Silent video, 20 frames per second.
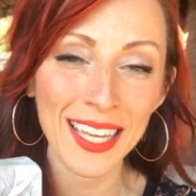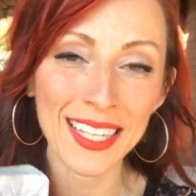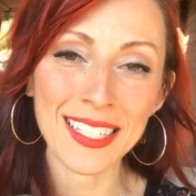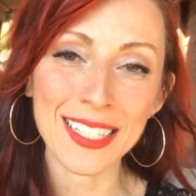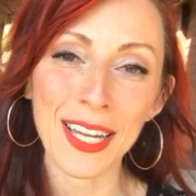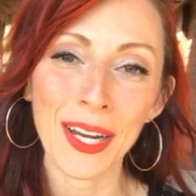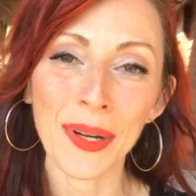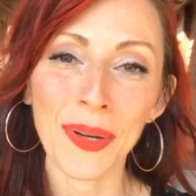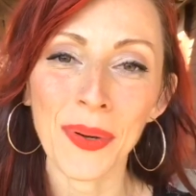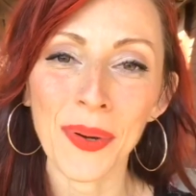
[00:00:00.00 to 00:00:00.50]

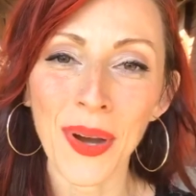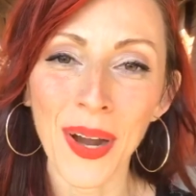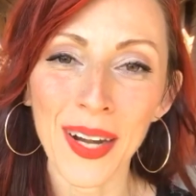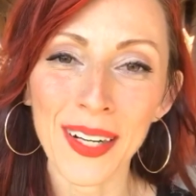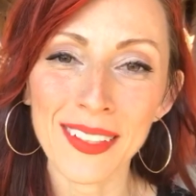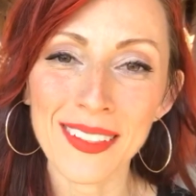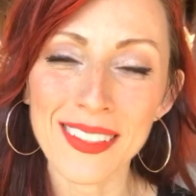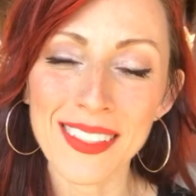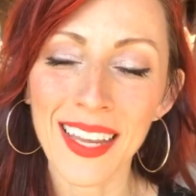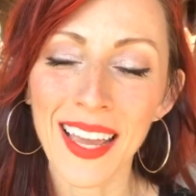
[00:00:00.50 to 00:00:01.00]
tarot
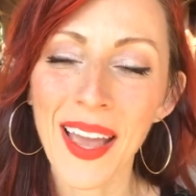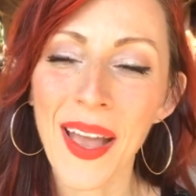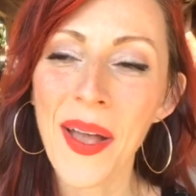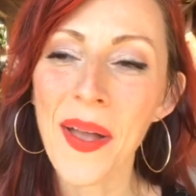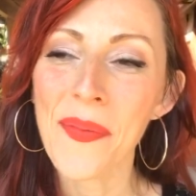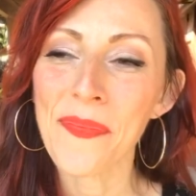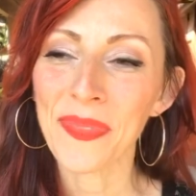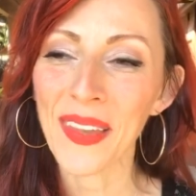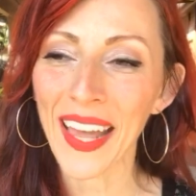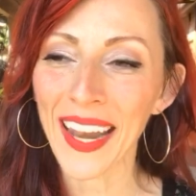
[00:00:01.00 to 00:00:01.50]
cards.
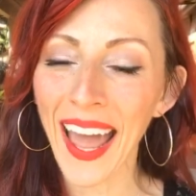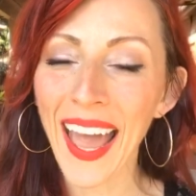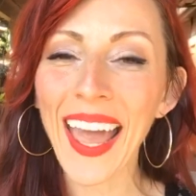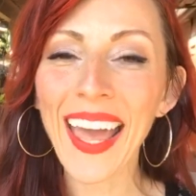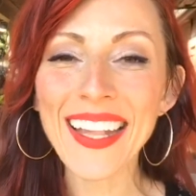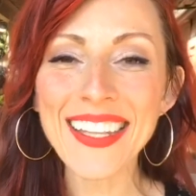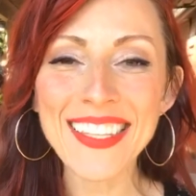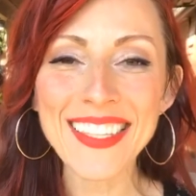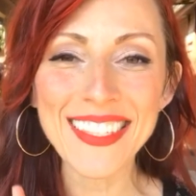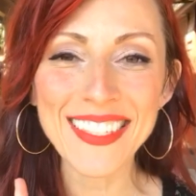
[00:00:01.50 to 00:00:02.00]
And I
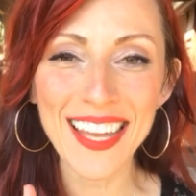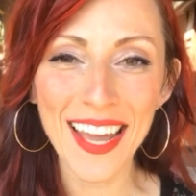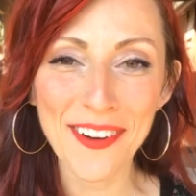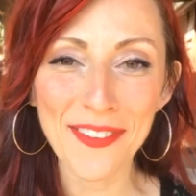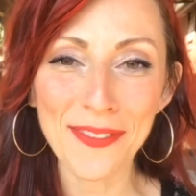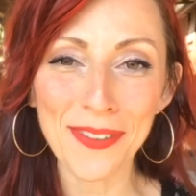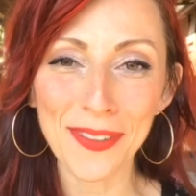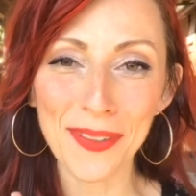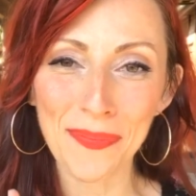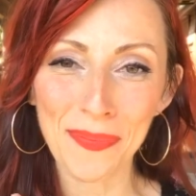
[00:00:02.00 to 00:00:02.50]
had
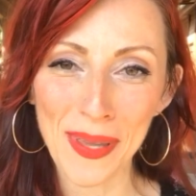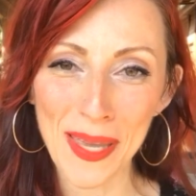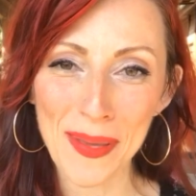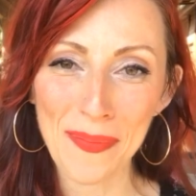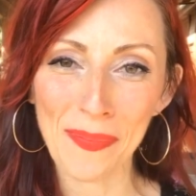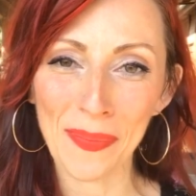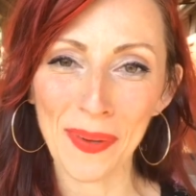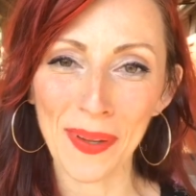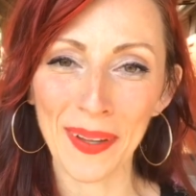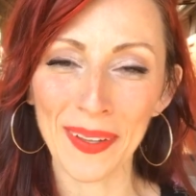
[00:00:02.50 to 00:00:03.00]
several
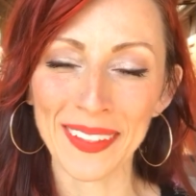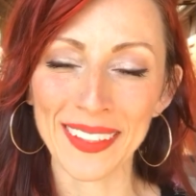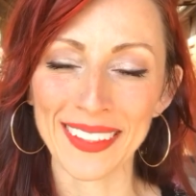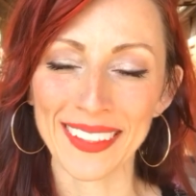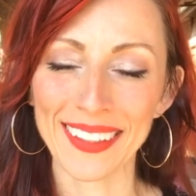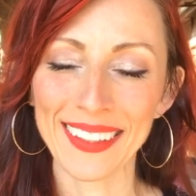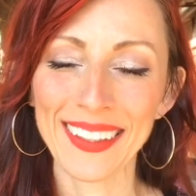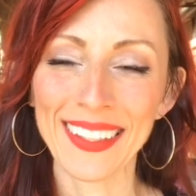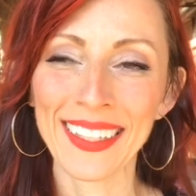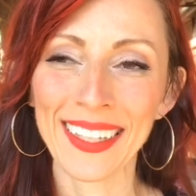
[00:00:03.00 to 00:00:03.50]
people
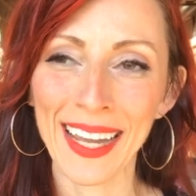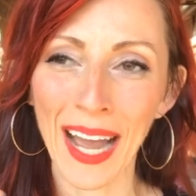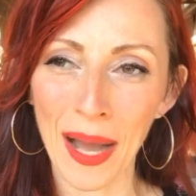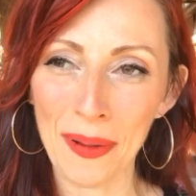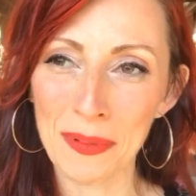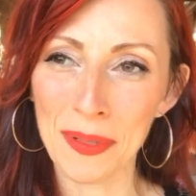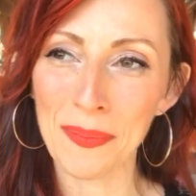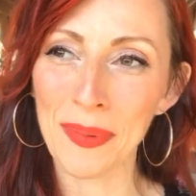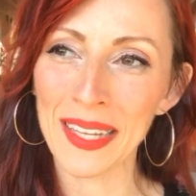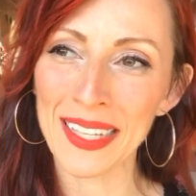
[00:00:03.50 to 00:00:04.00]

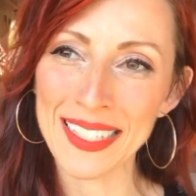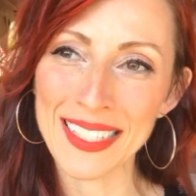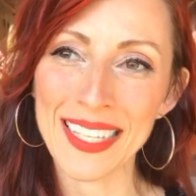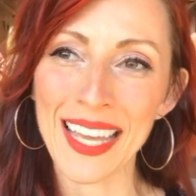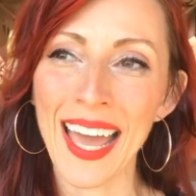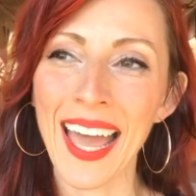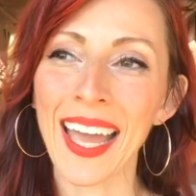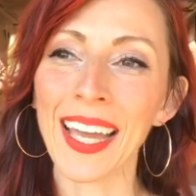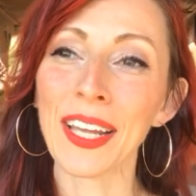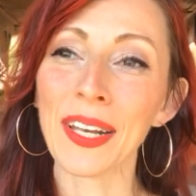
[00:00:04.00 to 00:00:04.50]
come to me and
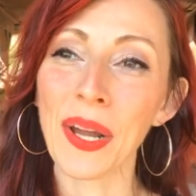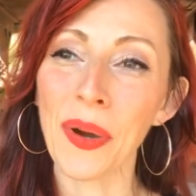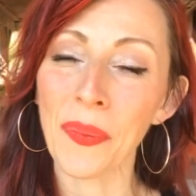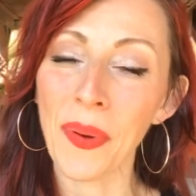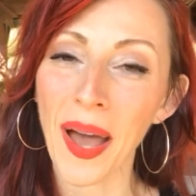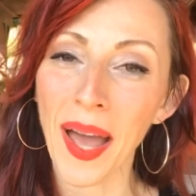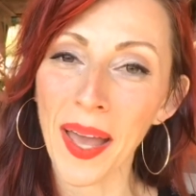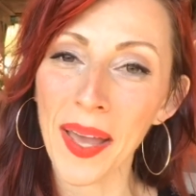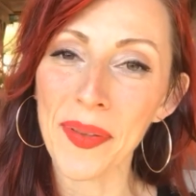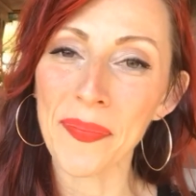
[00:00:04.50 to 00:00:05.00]
say, you know
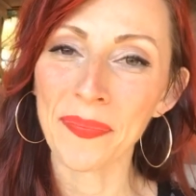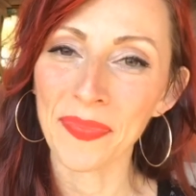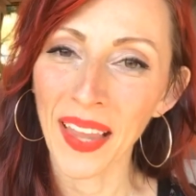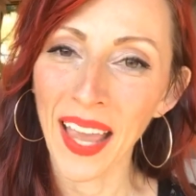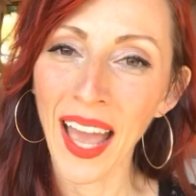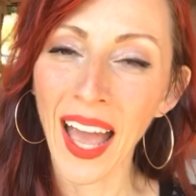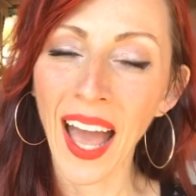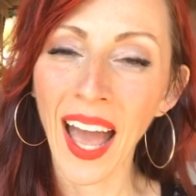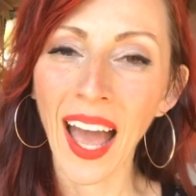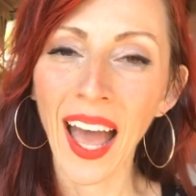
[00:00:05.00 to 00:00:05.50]
what?
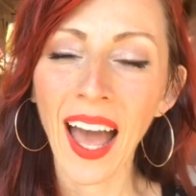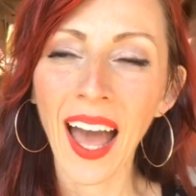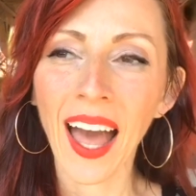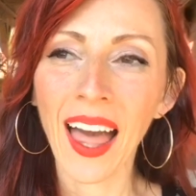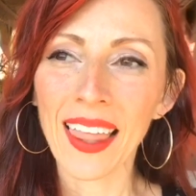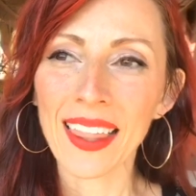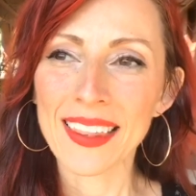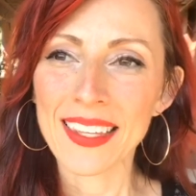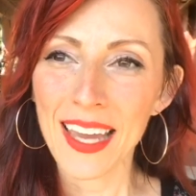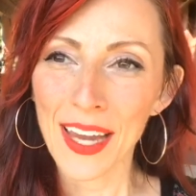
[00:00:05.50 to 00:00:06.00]

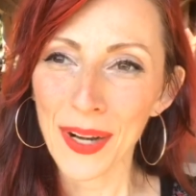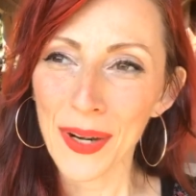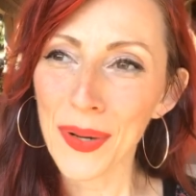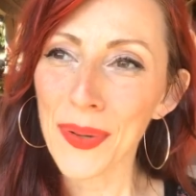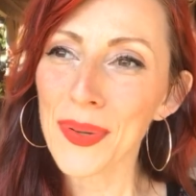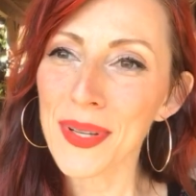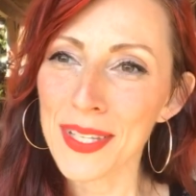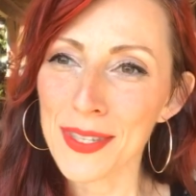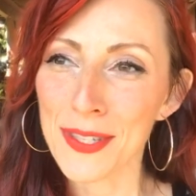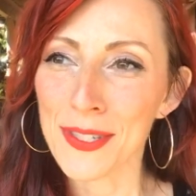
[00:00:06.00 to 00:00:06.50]

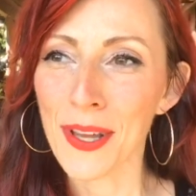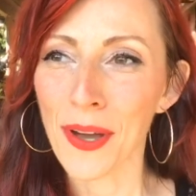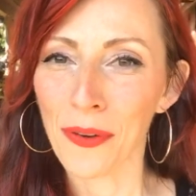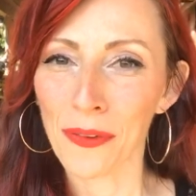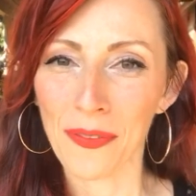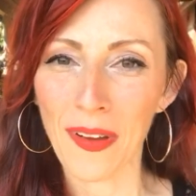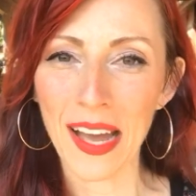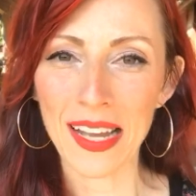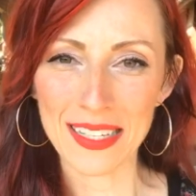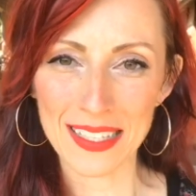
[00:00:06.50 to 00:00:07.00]
Tarot is so
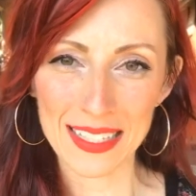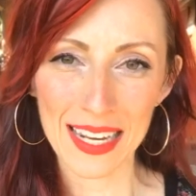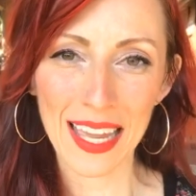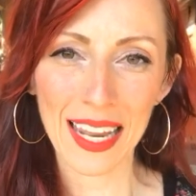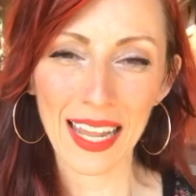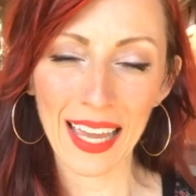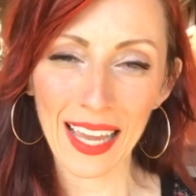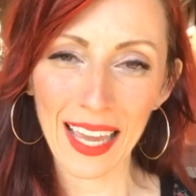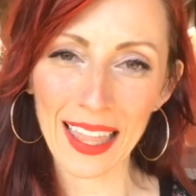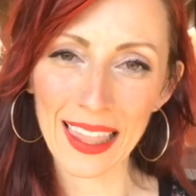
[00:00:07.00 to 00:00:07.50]

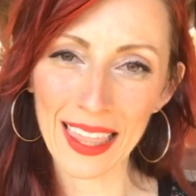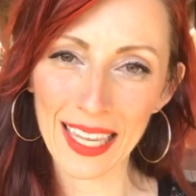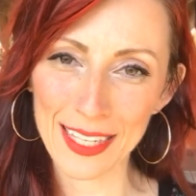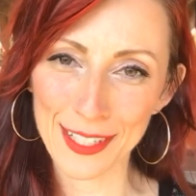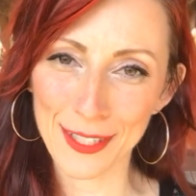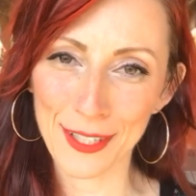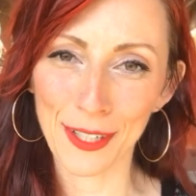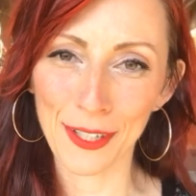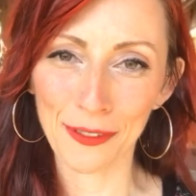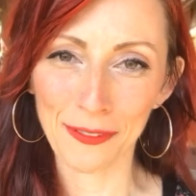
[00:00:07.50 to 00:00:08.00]
fascinating, and
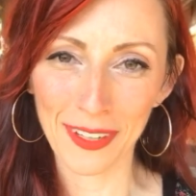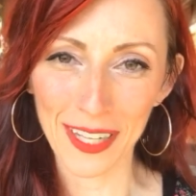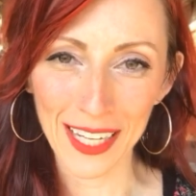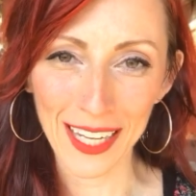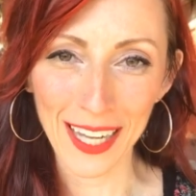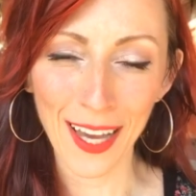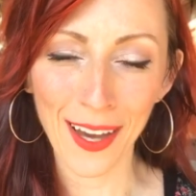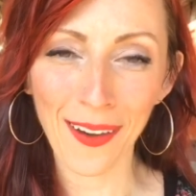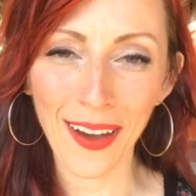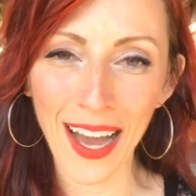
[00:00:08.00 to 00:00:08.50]
thanks to your
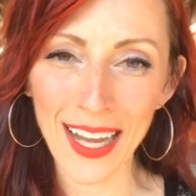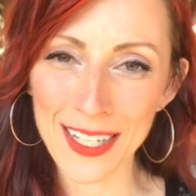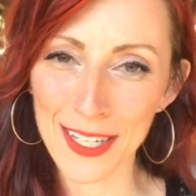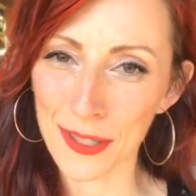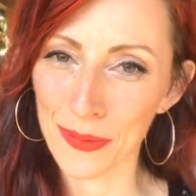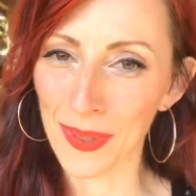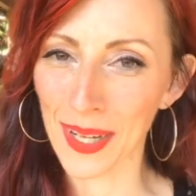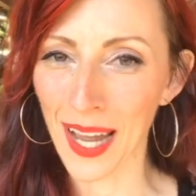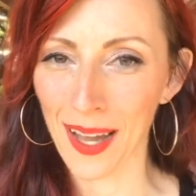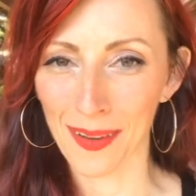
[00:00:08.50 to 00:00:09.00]
video, I
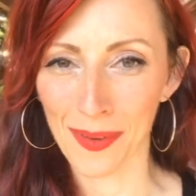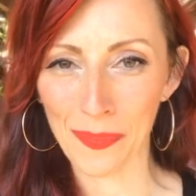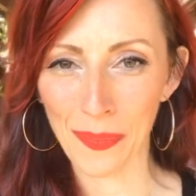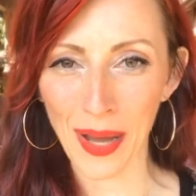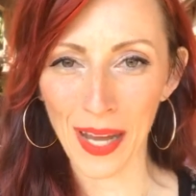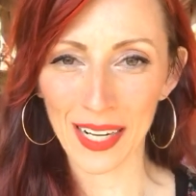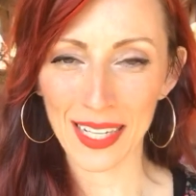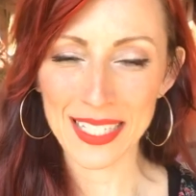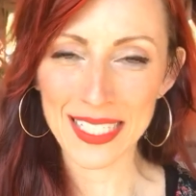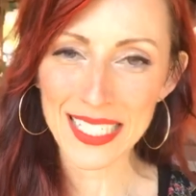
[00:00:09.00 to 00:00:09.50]
just went out and
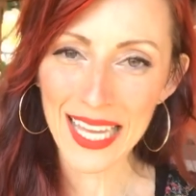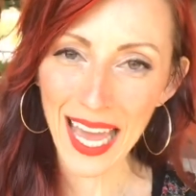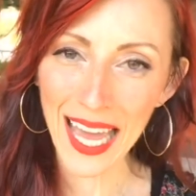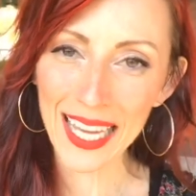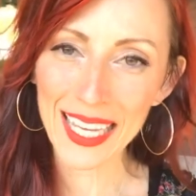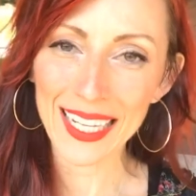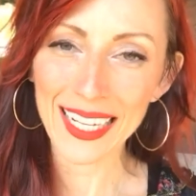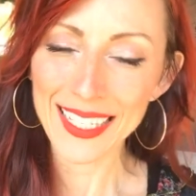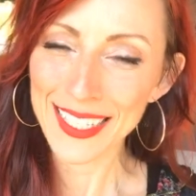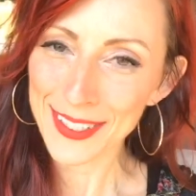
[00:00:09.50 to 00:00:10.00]
bought a deck
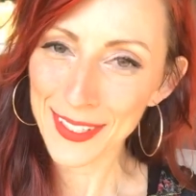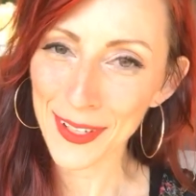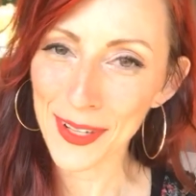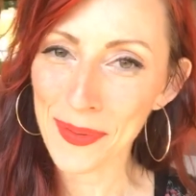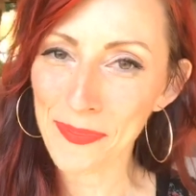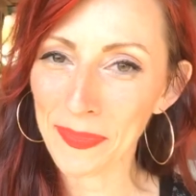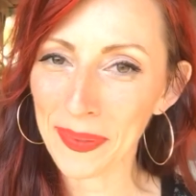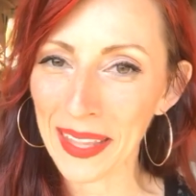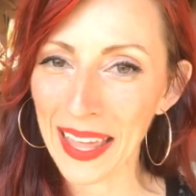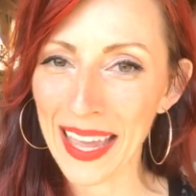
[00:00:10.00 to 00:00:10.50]
and I
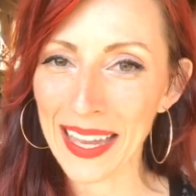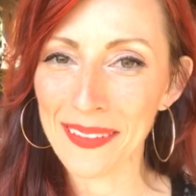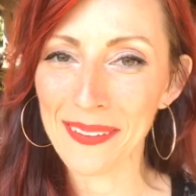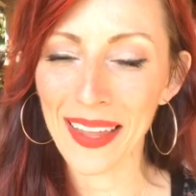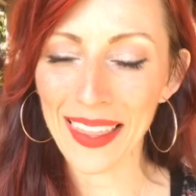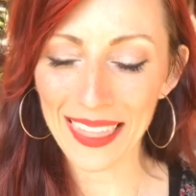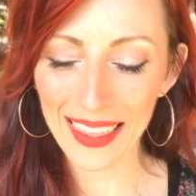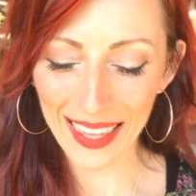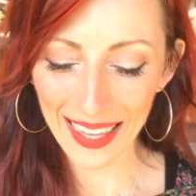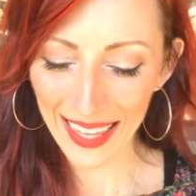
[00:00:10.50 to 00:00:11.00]
started playing
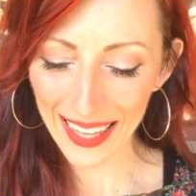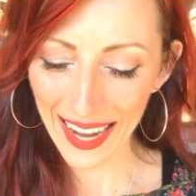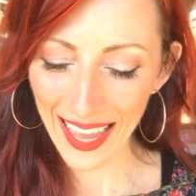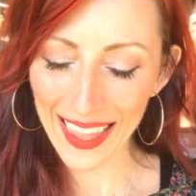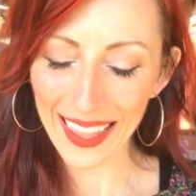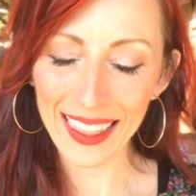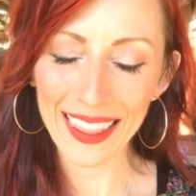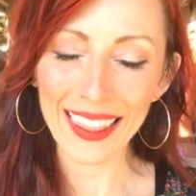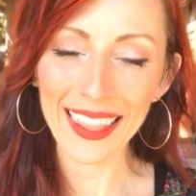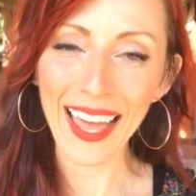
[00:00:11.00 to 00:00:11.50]
with it, and I
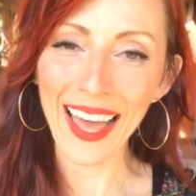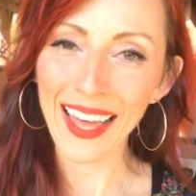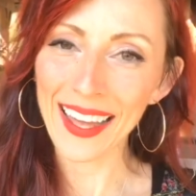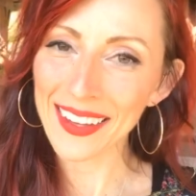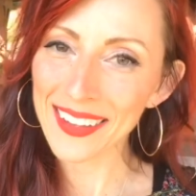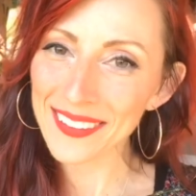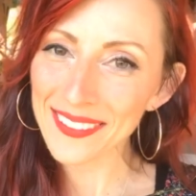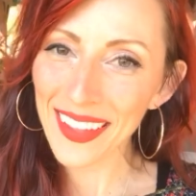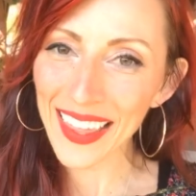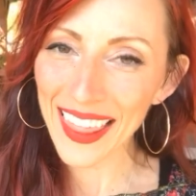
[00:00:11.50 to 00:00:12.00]

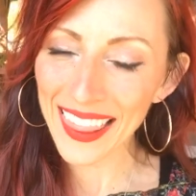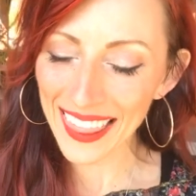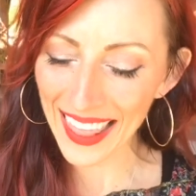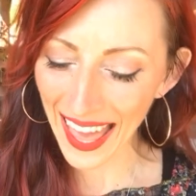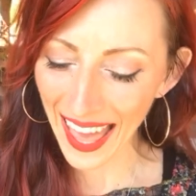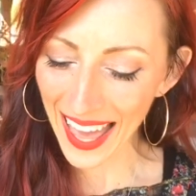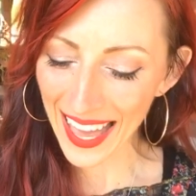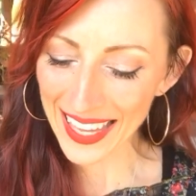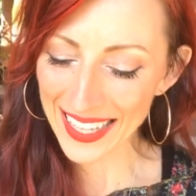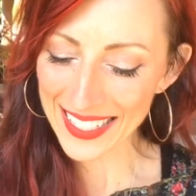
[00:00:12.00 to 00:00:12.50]
love
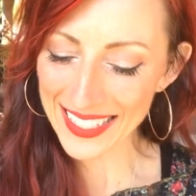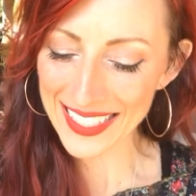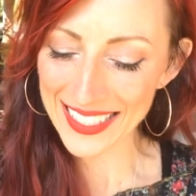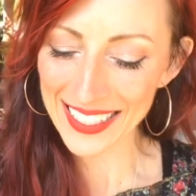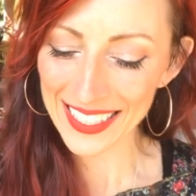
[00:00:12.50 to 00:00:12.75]
that.